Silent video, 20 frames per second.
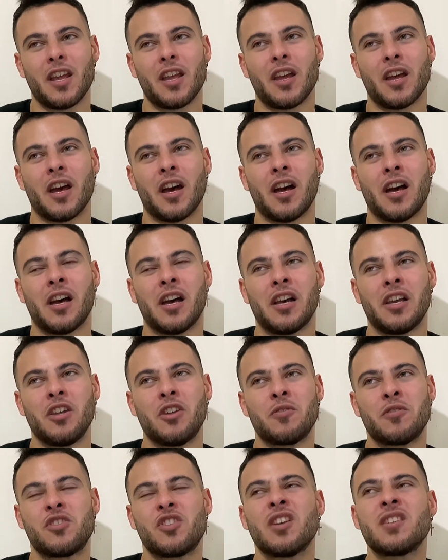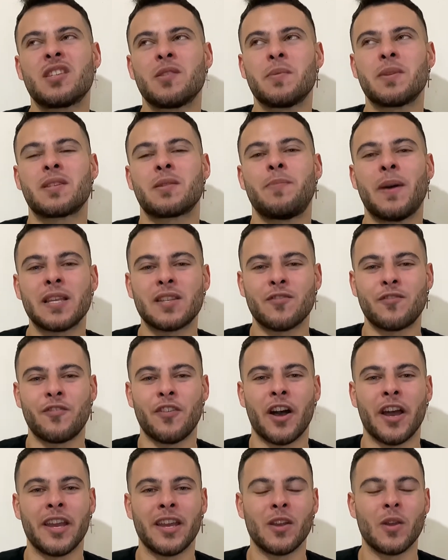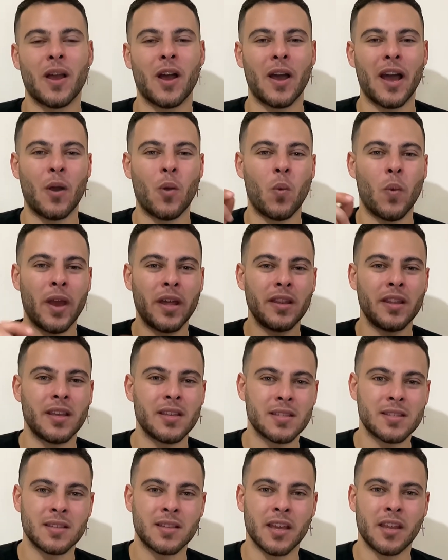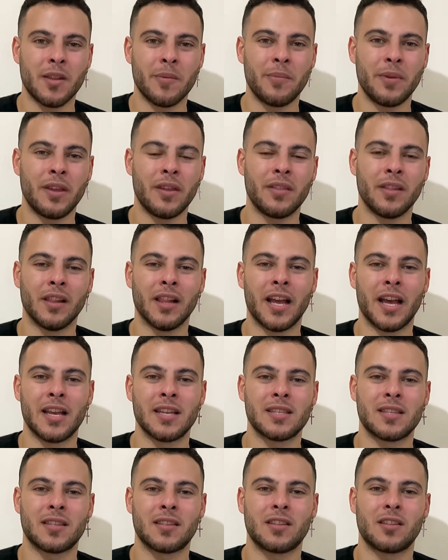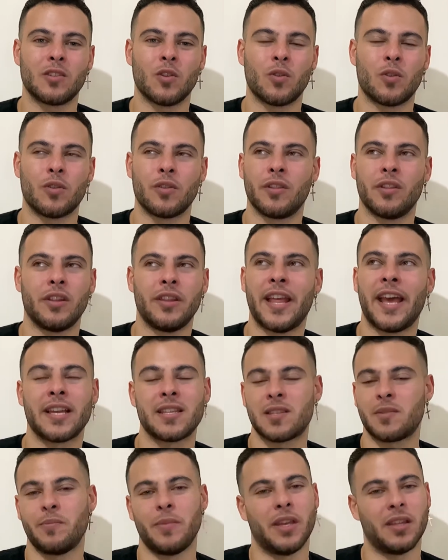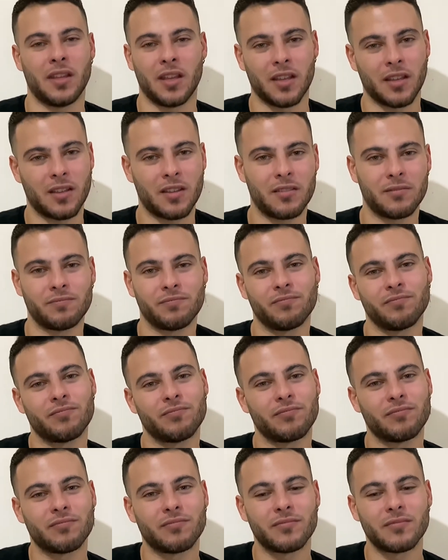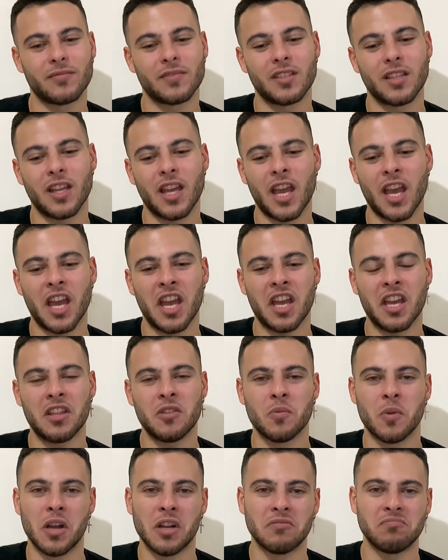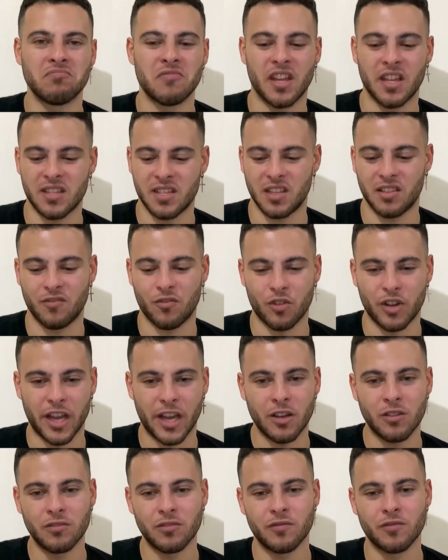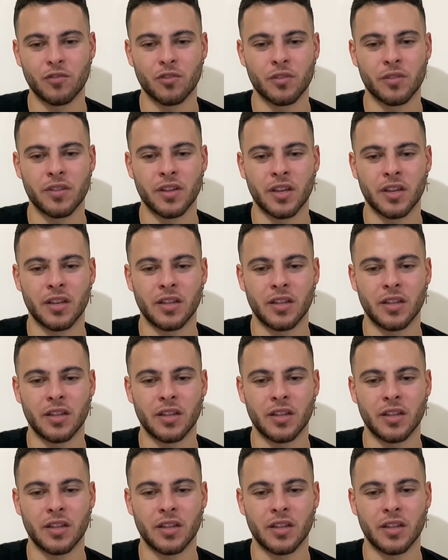you're just specifying when is it gonna be the last or the next meeting. And well, that's it for now for the